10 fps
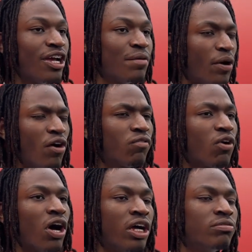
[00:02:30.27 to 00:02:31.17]
But
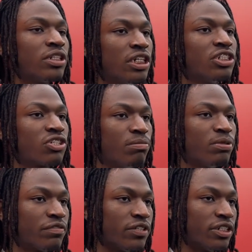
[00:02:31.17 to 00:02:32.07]
overall, it was a good
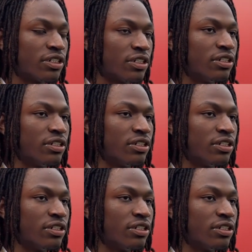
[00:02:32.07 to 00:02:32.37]
scrimmage for us.